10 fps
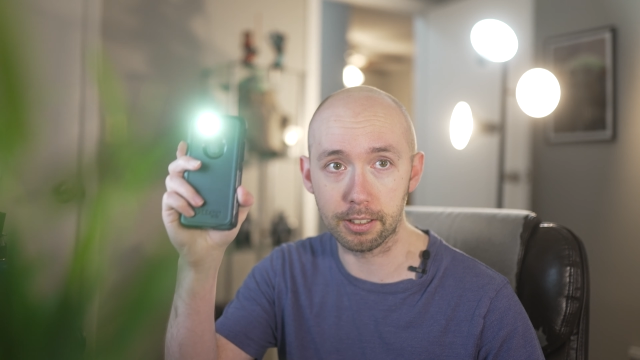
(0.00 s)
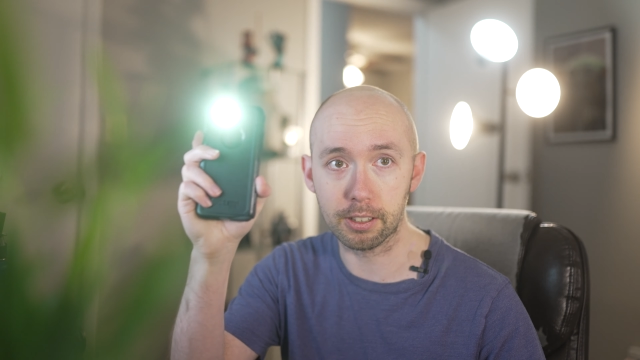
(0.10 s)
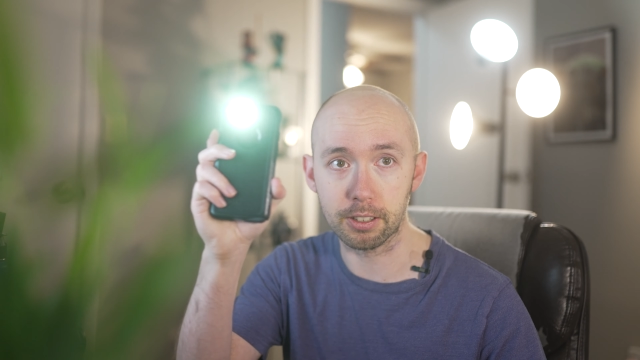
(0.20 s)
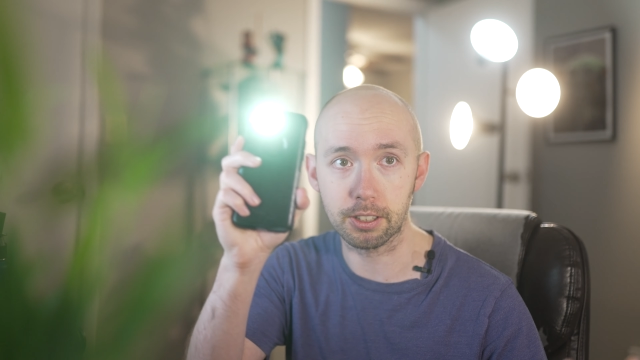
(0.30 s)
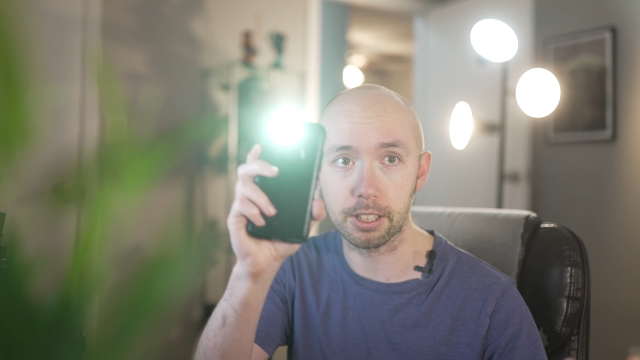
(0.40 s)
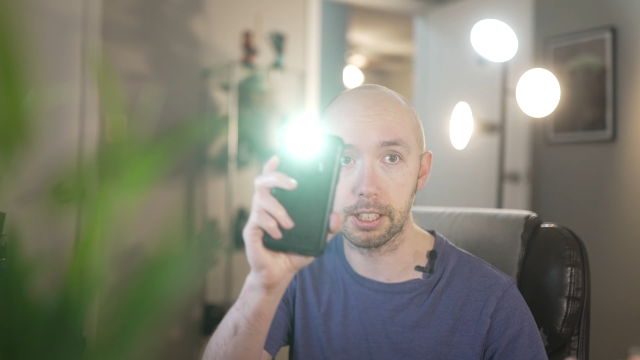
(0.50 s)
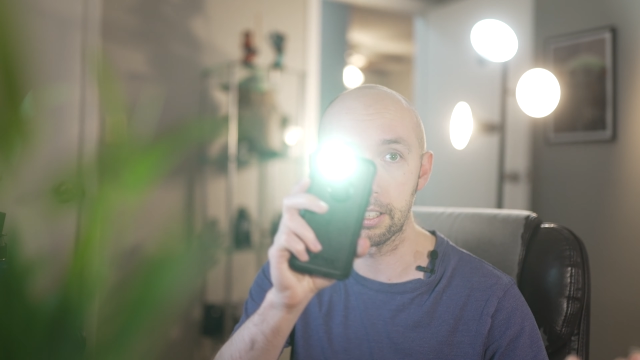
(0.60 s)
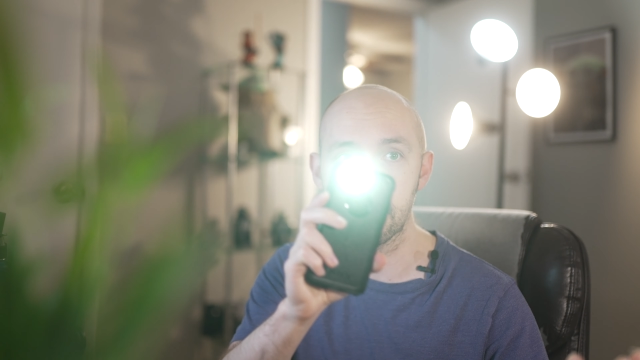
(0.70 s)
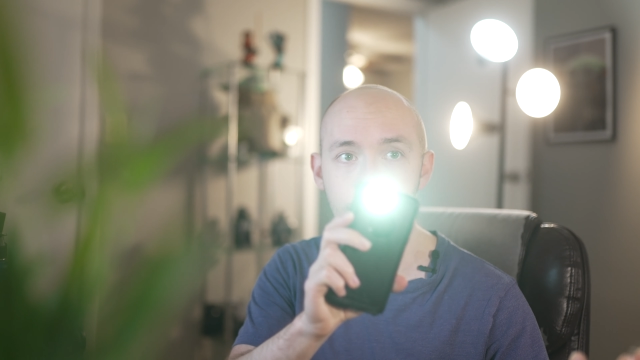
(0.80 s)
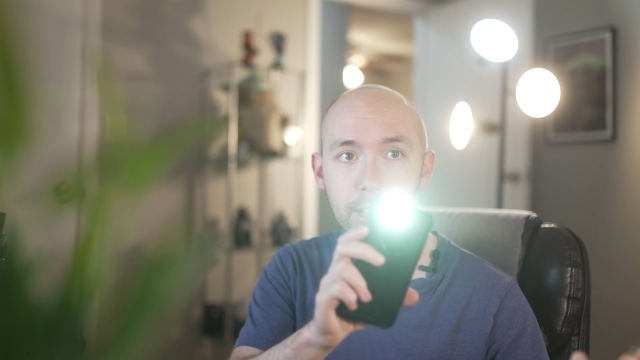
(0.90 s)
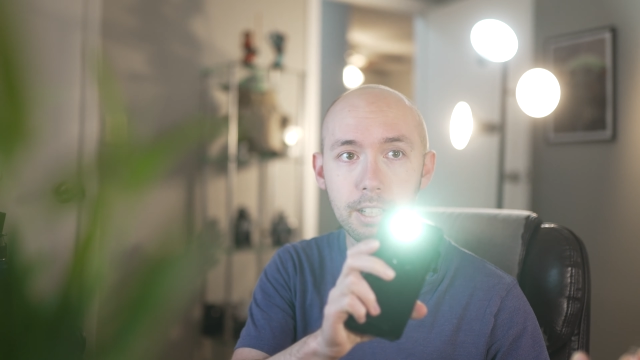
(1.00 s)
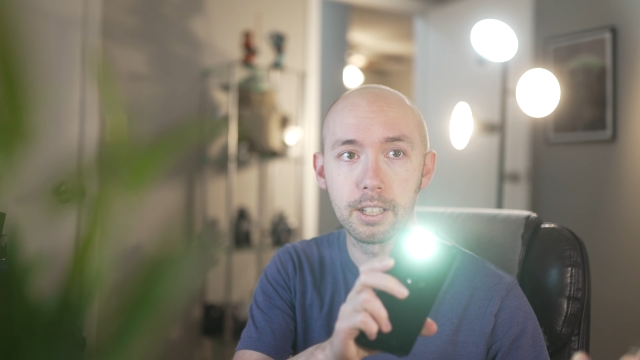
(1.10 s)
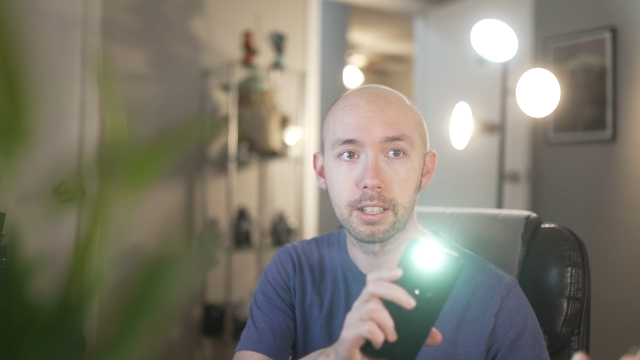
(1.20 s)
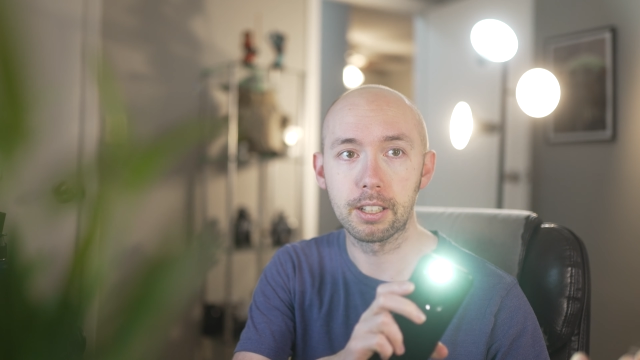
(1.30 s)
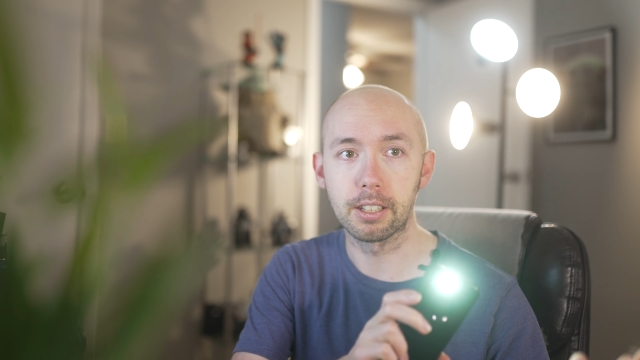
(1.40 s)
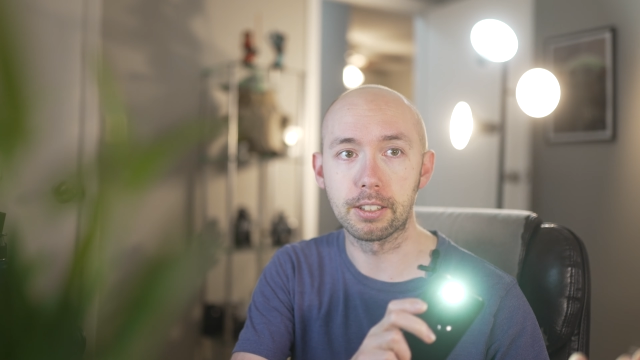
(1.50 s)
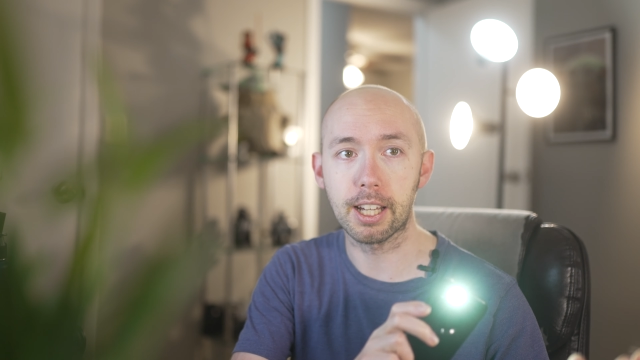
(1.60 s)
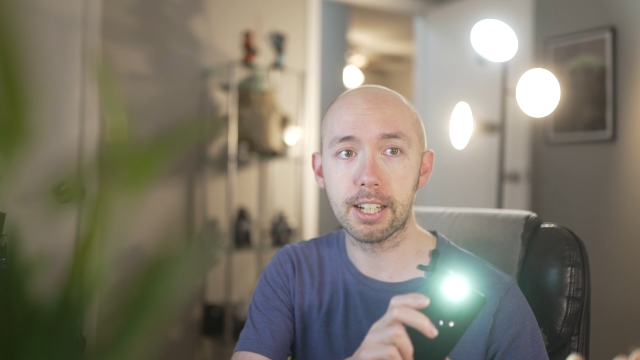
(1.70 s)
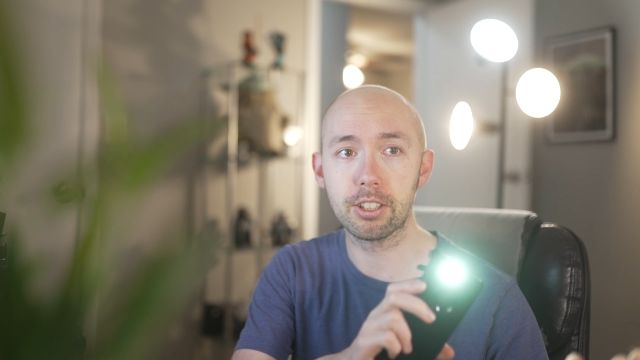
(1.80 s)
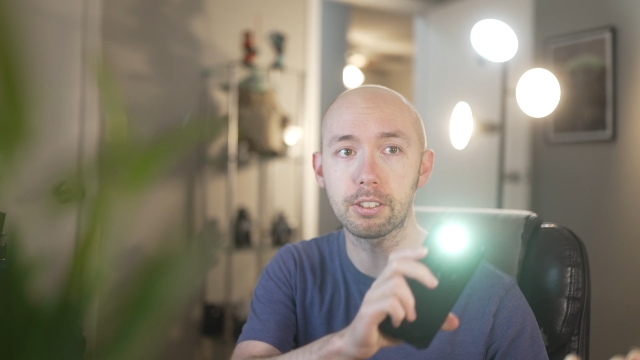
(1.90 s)
You can see it's
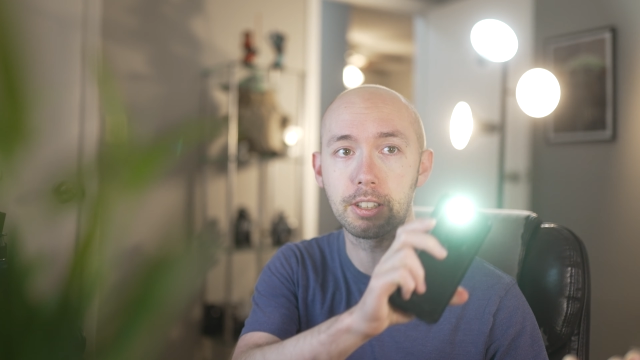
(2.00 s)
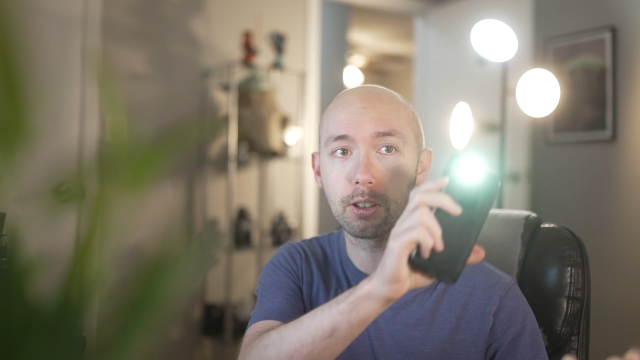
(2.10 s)
actually